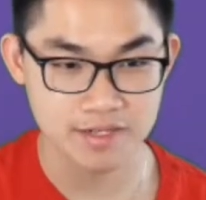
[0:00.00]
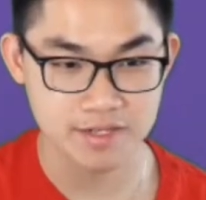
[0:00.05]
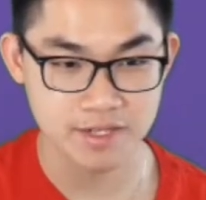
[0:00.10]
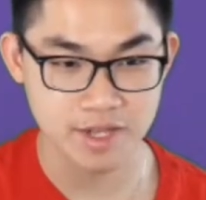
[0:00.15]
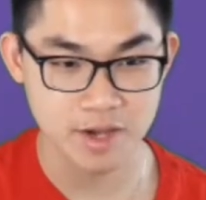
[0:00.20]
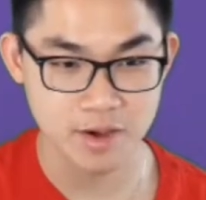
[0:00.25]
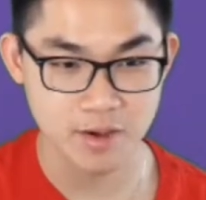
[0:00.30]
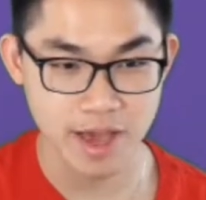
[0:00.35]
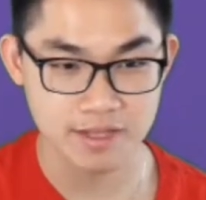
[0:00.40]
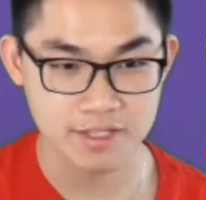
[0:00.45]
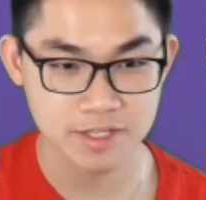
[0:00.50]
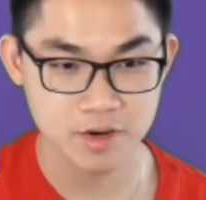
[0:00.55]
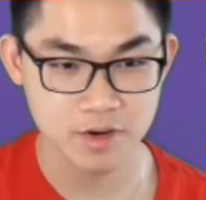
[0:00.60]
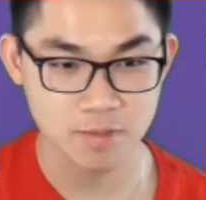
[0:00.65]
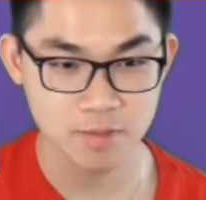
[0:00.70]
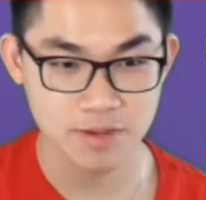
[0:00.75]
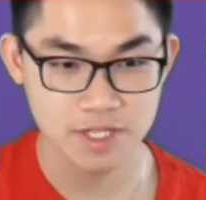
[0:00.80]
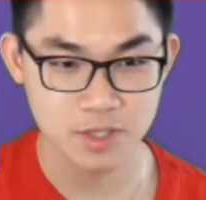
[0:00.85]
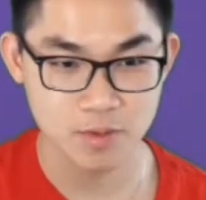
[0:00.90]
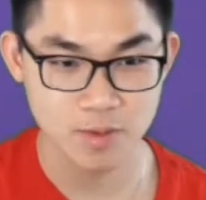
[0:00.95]
So 0
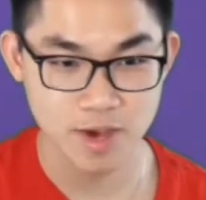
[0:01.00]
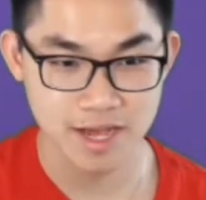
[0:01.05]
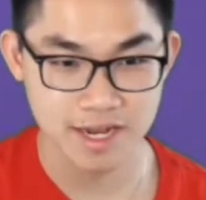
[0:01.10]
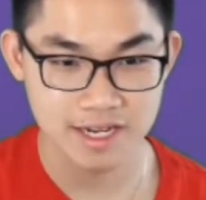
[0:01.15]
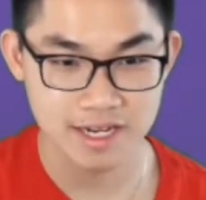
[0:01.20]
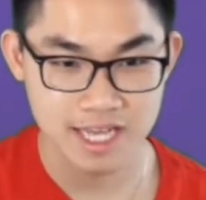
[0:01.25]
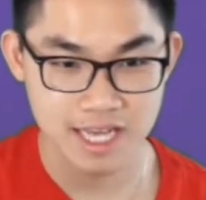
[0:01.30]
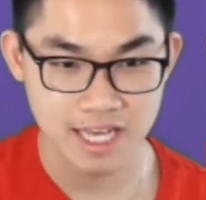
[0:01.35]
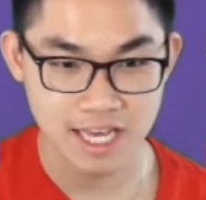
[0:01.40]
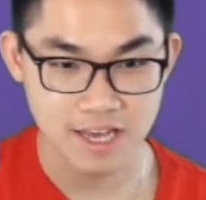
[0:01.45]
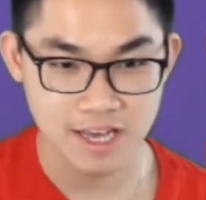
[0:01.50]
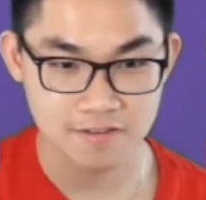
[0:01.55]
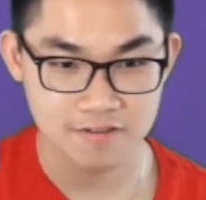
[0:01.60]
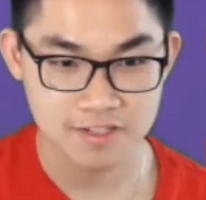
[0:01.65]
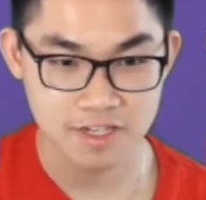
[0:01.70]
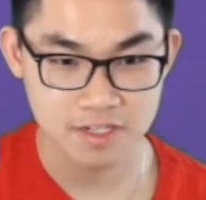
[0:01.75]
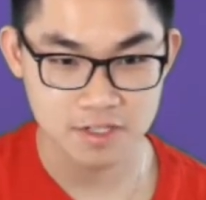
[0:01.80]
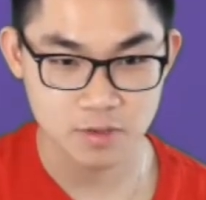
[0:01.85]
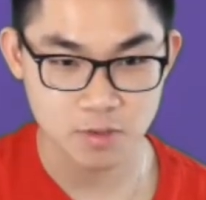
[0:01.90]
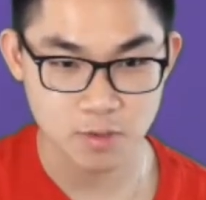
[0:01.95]
plus 1 gives
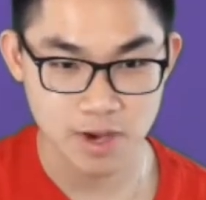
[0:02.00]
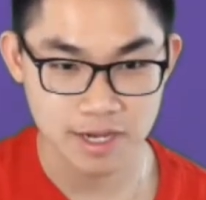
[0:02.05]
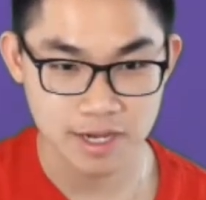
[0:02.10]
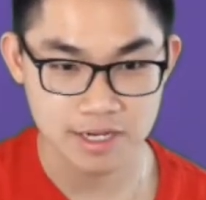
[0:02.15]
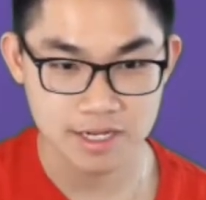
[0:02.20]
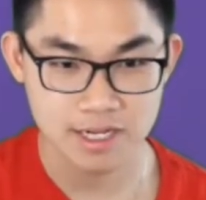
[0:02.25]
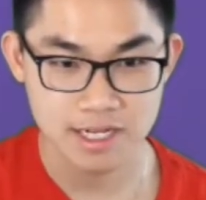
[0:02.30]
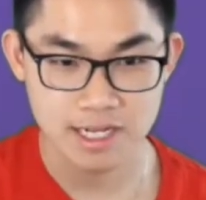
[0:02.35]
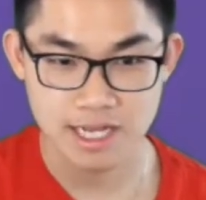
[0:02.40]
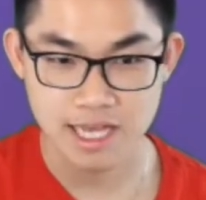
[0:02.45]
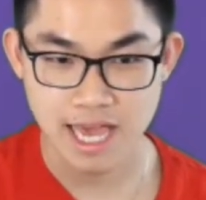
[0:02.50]
us 1.